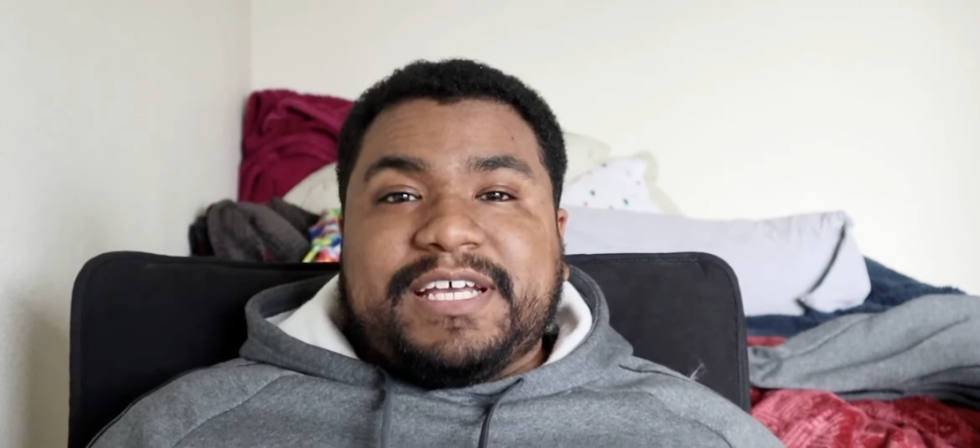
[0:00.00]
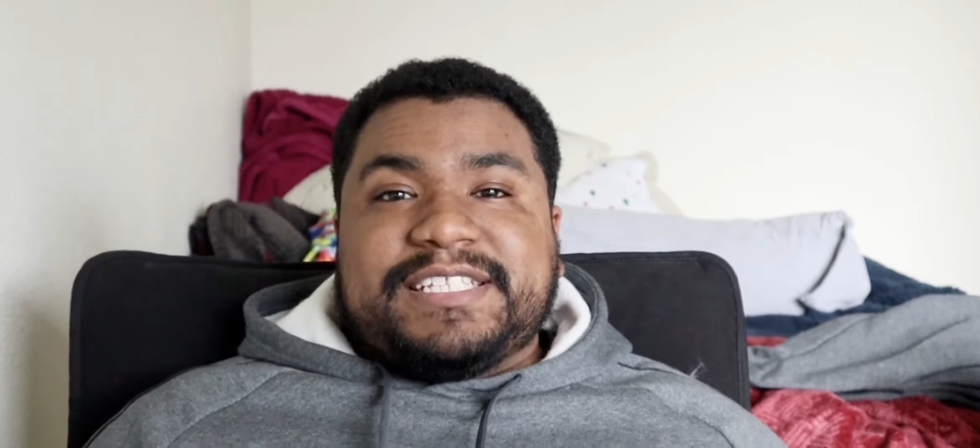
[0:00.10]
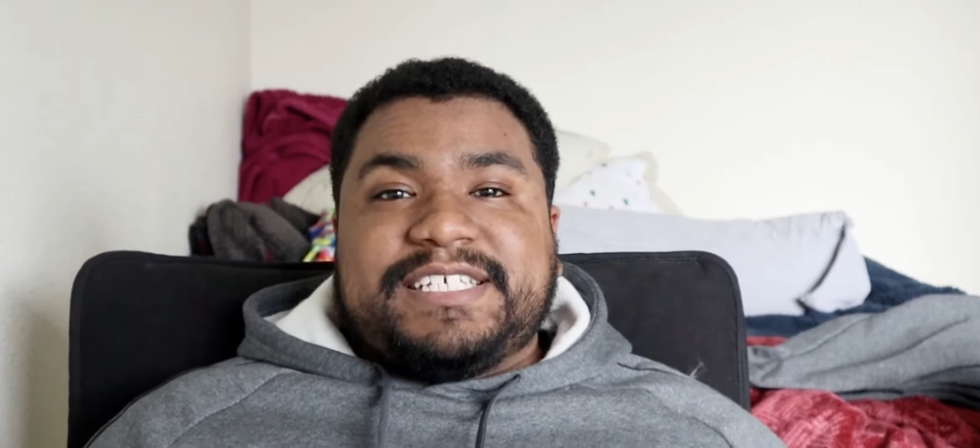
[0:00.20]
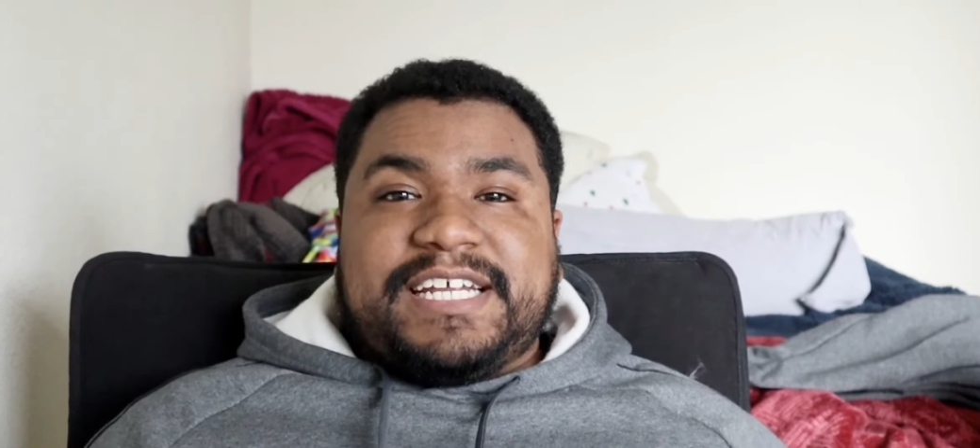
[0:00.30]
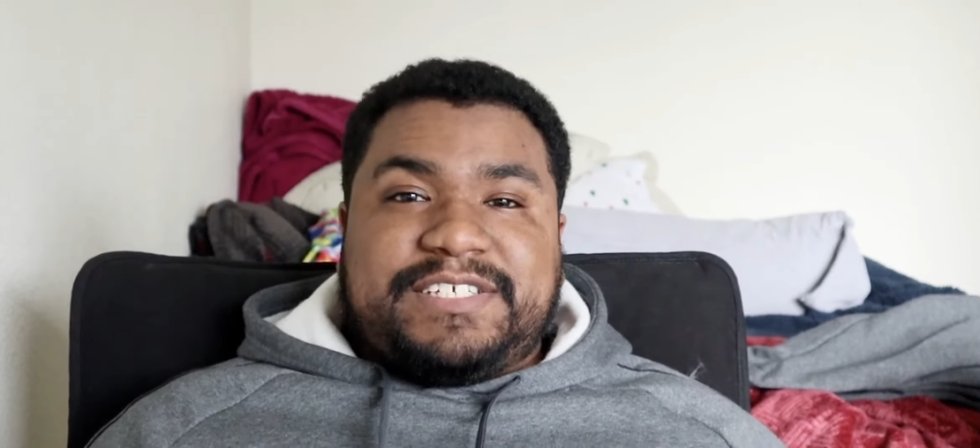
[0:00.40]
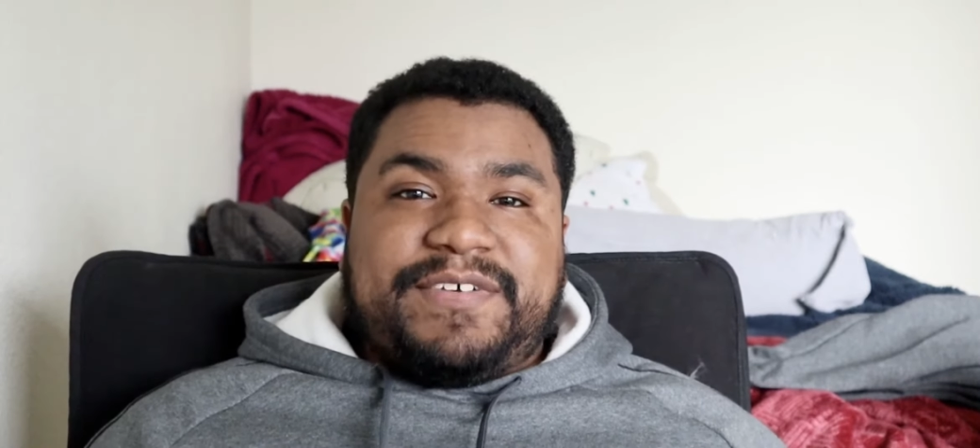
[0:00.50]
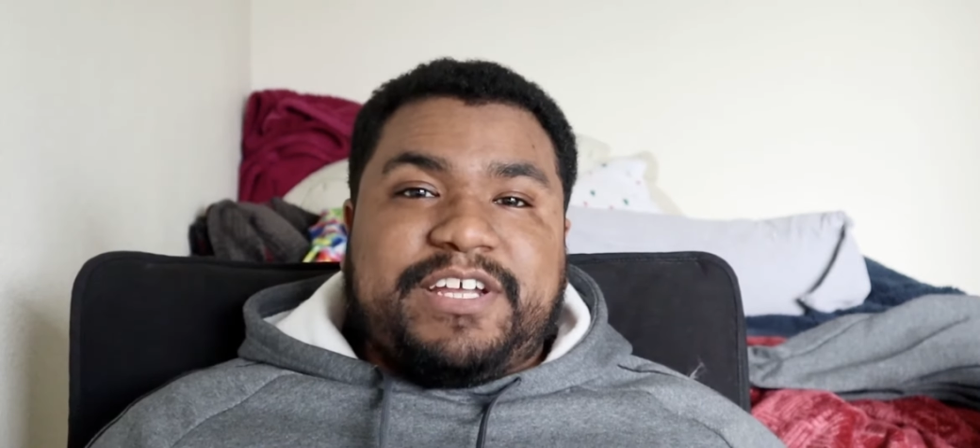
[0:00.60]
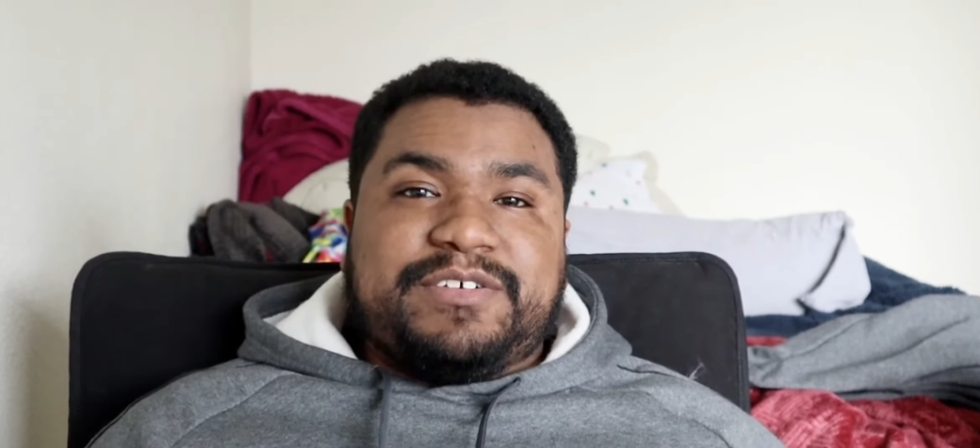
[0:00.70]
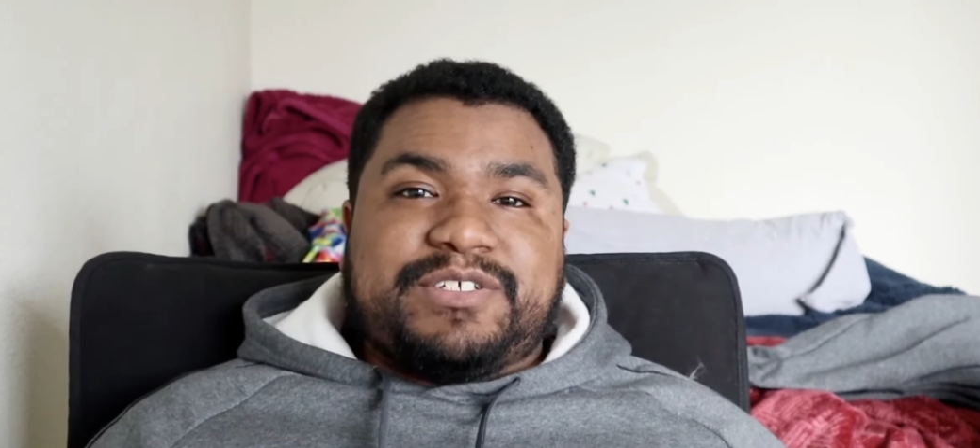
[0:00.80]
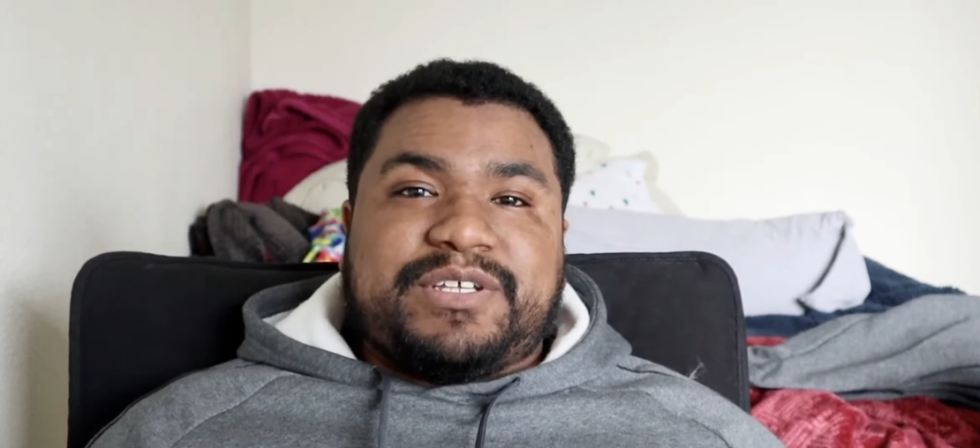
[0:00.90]
Today's
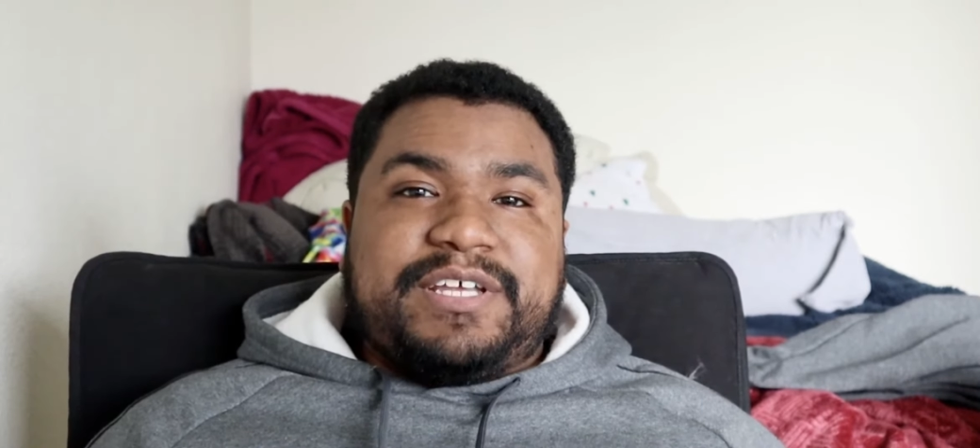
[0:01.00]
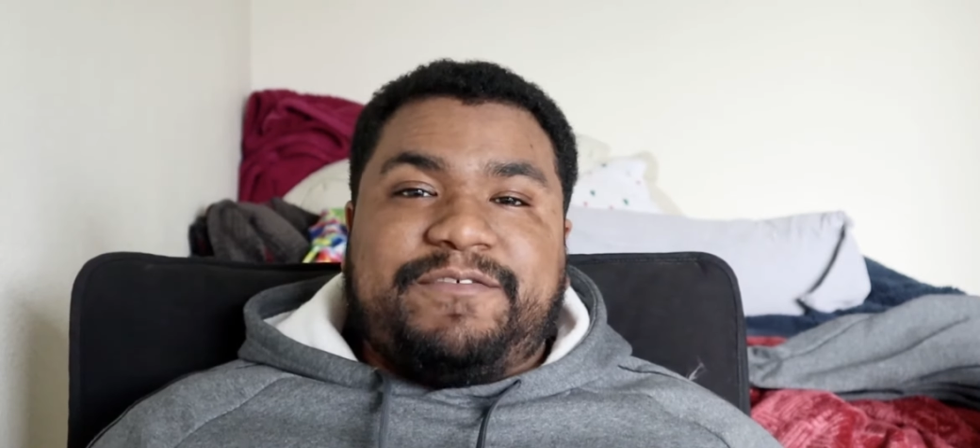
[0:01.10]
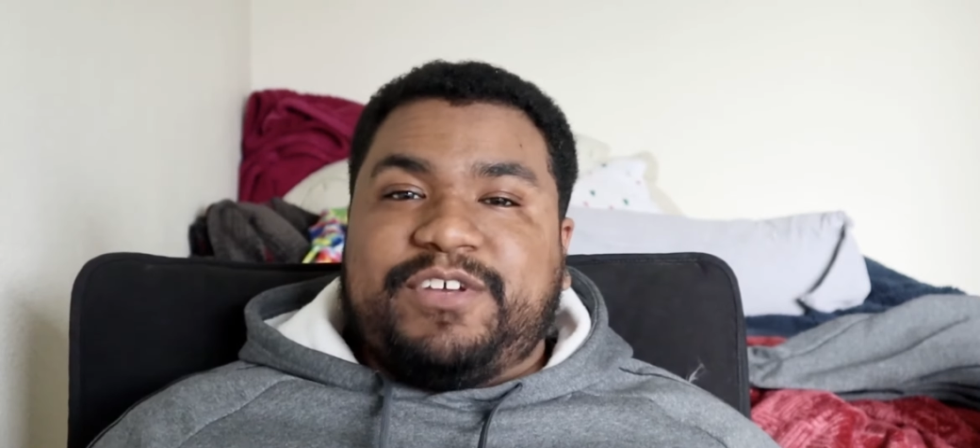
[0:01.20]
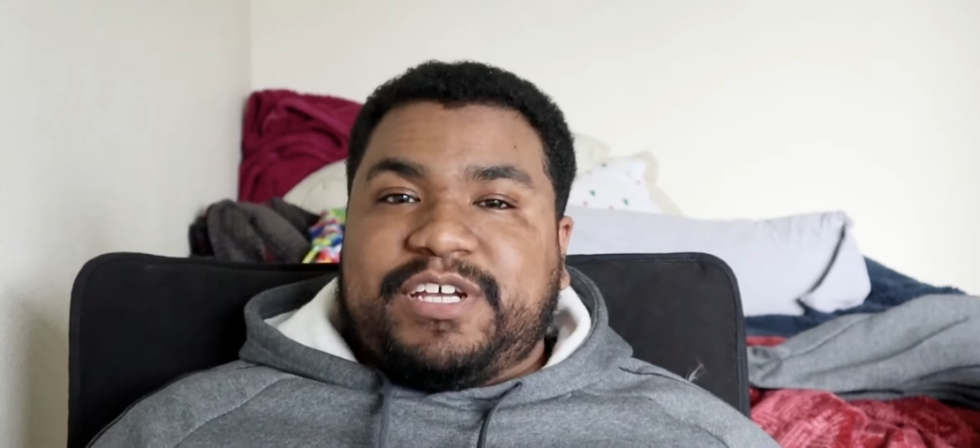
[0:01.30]
video, if you